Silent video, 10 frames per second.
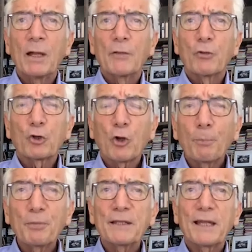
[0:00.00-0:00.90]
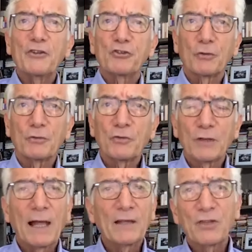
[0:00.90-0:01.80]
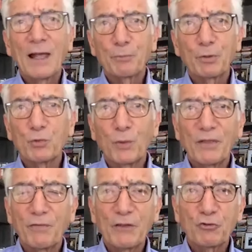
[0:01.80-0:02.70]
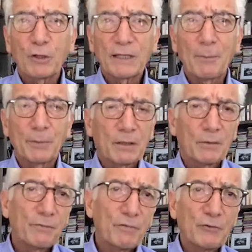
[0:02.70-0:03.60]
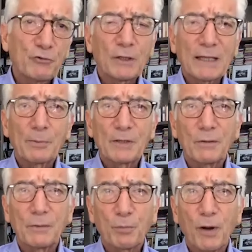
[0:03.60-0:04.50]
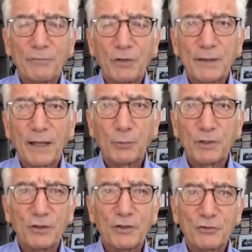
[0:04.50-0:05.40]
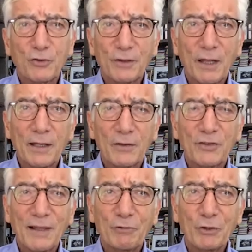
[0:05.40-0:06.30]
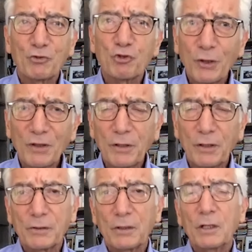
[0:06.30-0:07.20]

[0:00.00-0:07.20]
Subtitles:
The complications, as happened with venture capital, and venture capital and private equity is today a $7 trillion